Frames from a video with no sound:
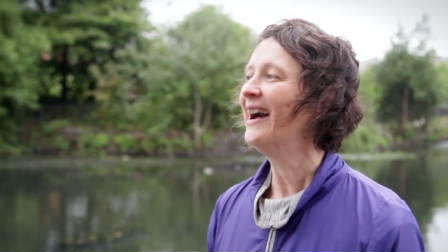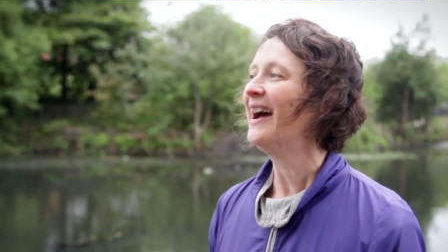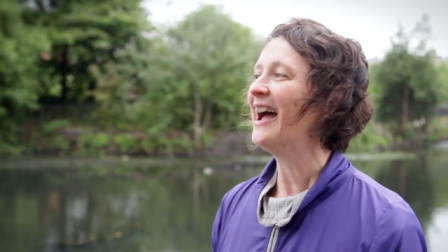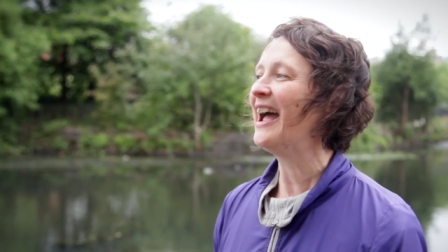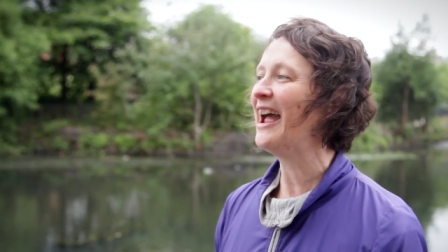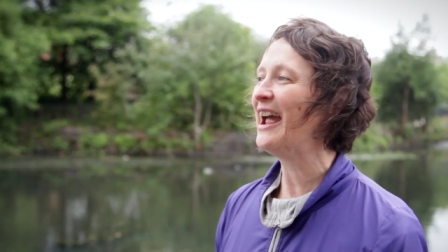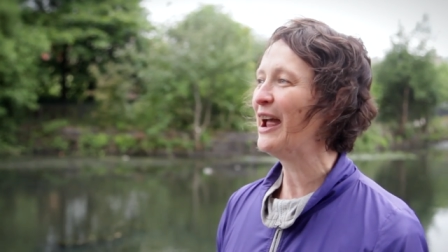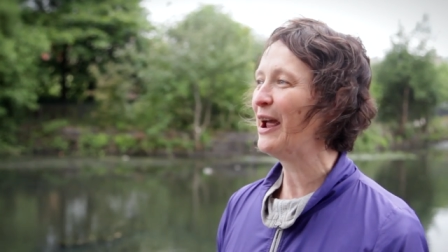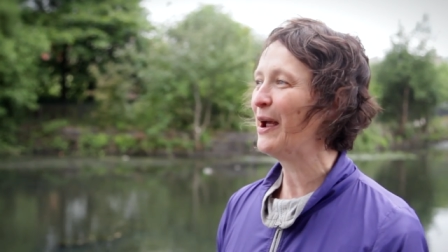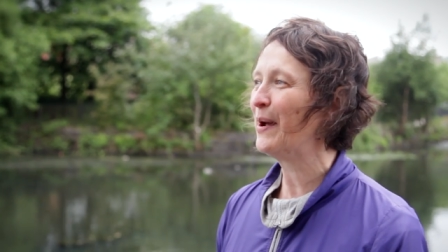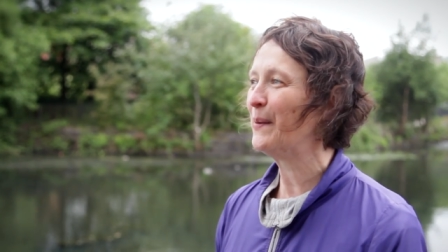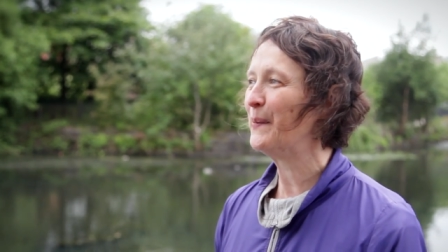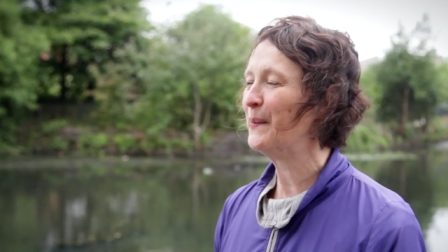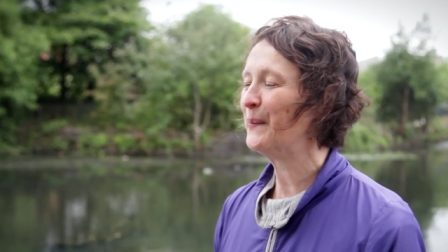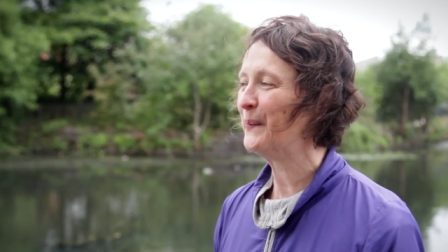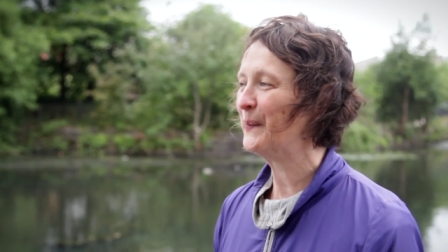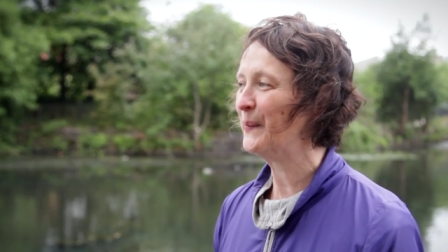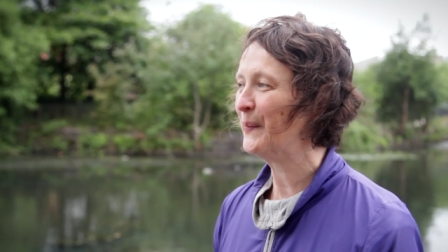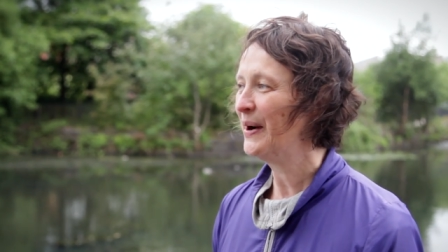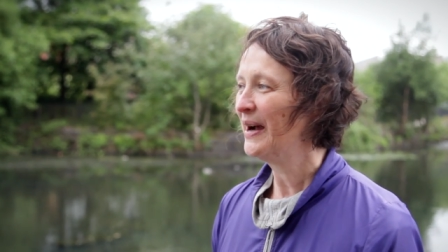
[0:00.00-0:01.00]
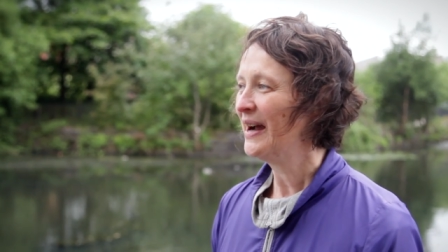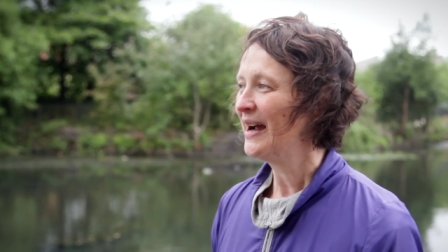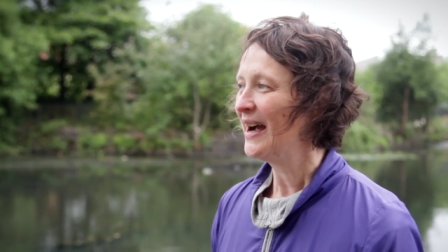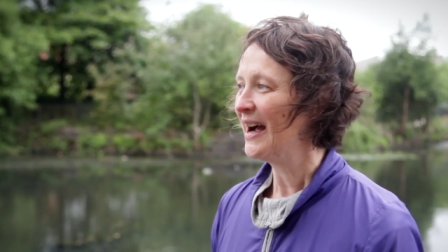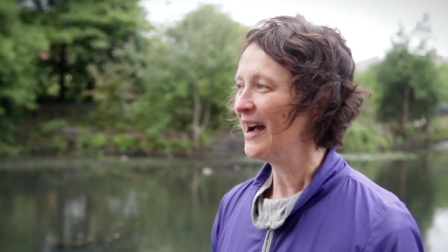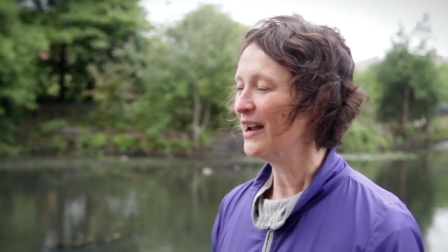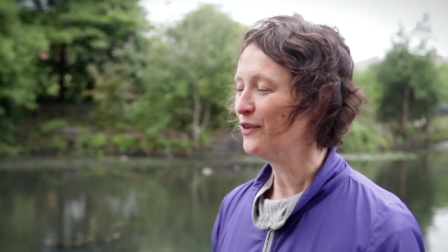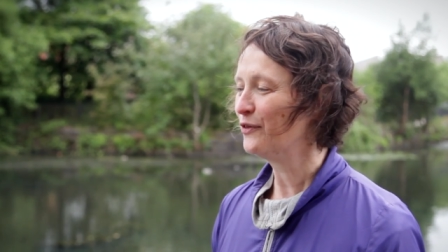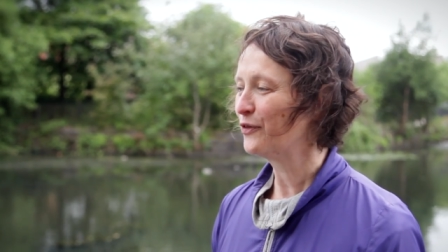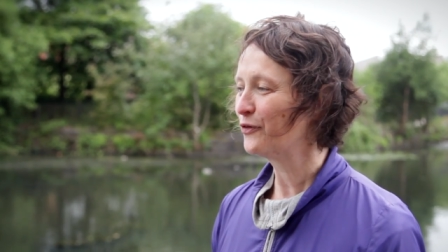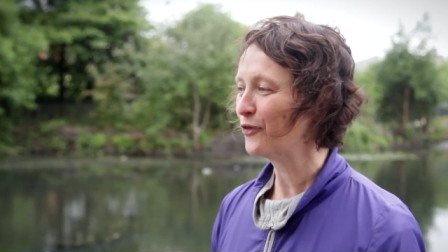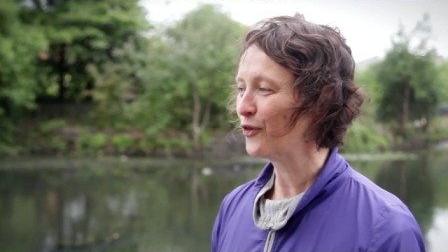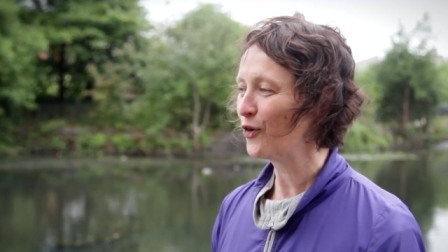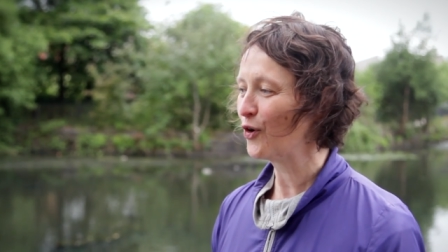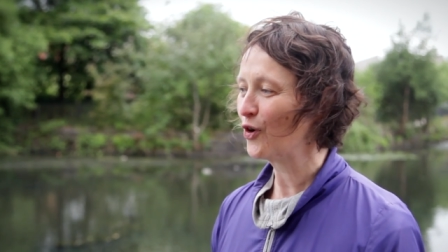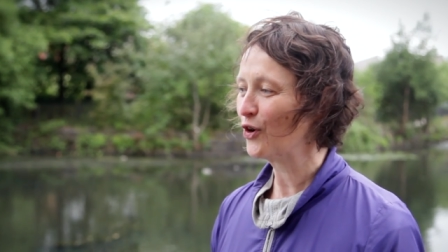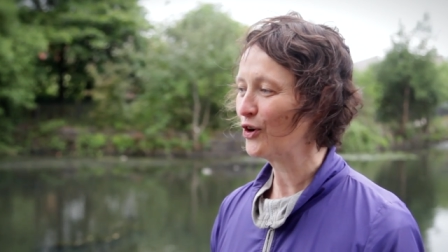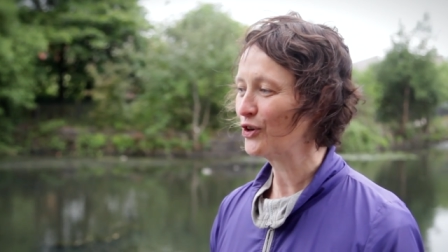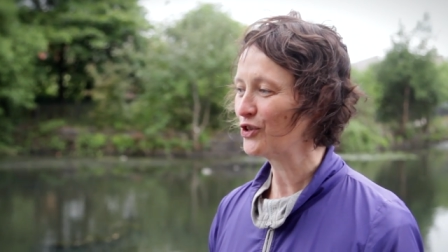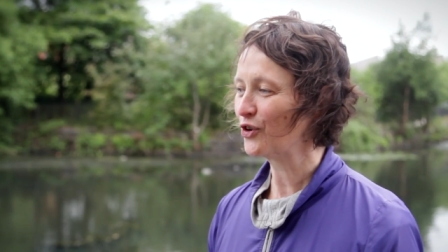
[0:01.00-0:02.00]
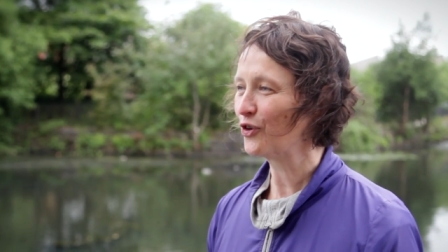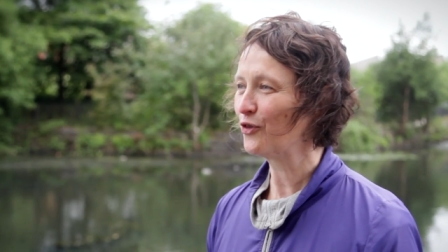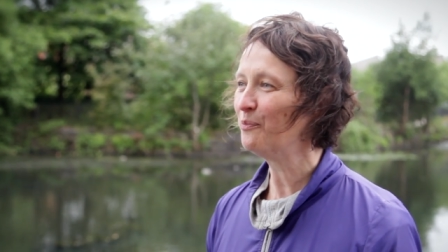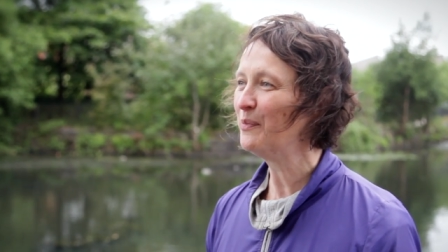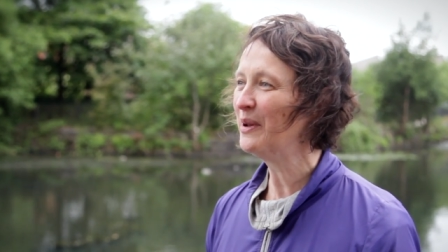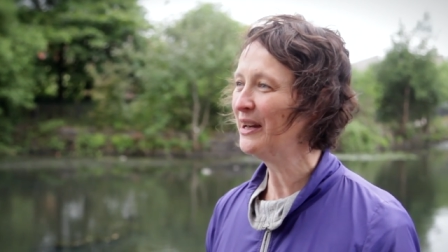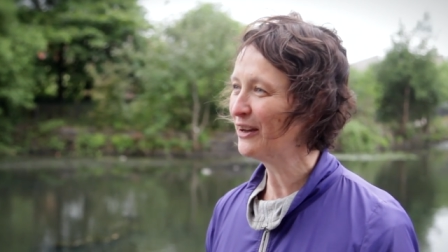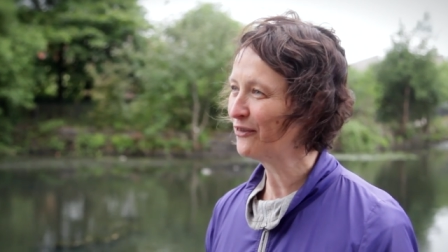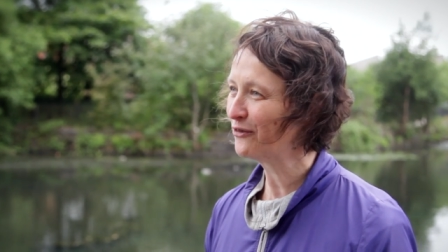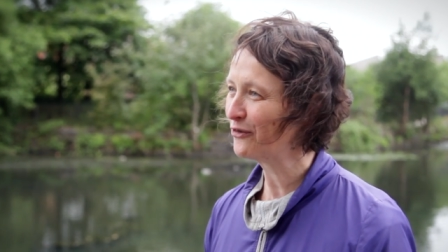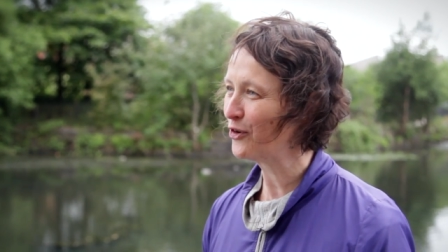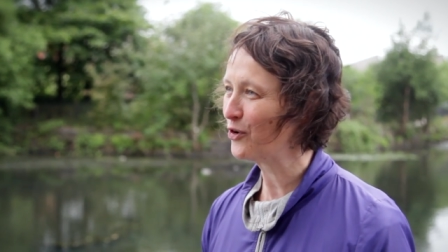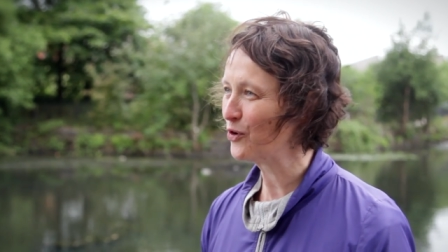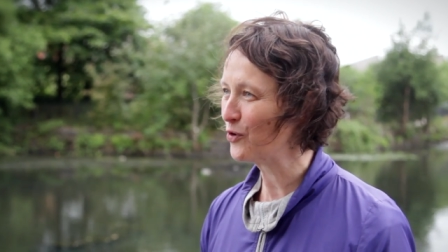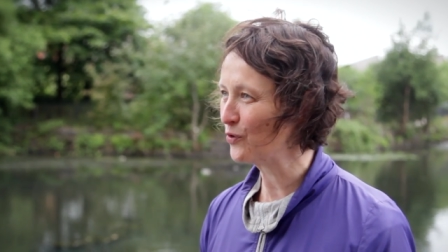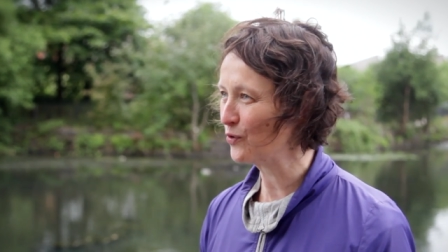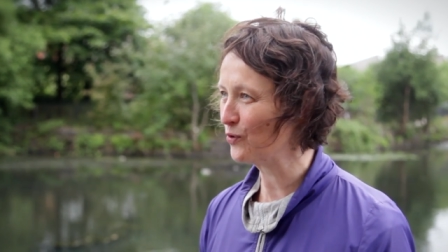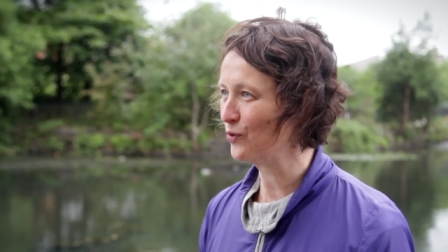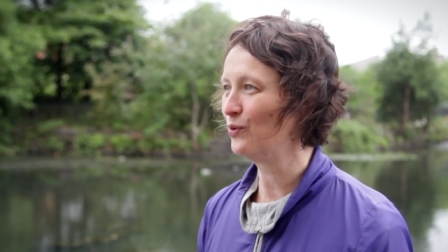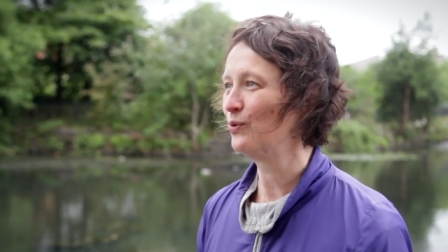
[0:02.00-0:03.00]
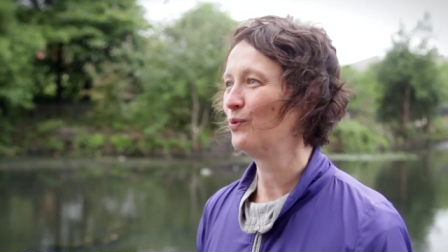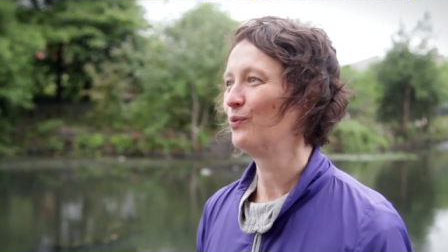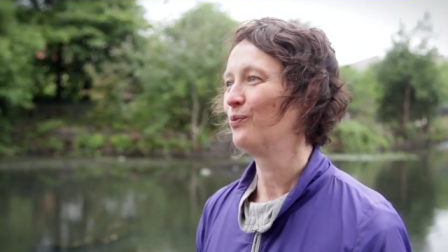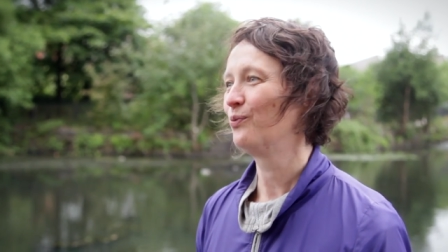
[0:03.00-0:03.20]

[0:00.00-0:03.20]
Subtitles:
and for sort of meaningful